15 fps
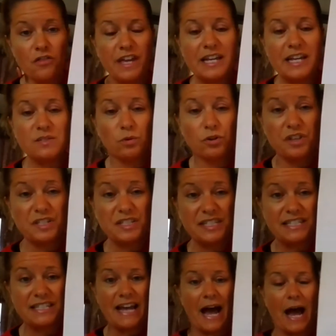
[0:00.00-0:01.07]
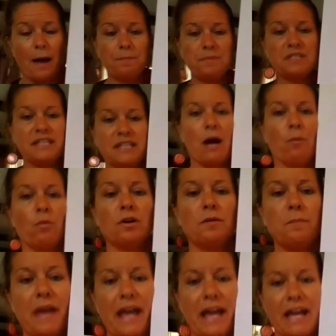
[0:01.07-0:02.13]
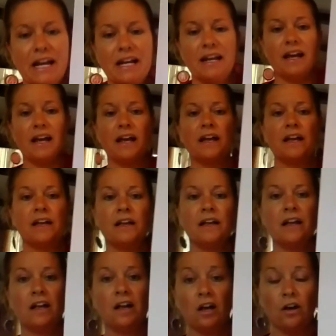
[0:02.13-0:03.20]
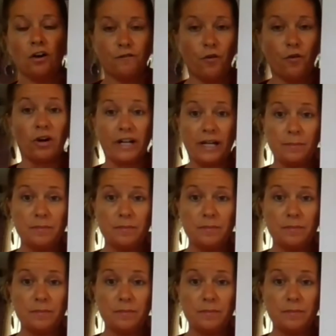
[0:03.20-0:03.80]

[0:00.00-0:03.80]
These were the steps that were made for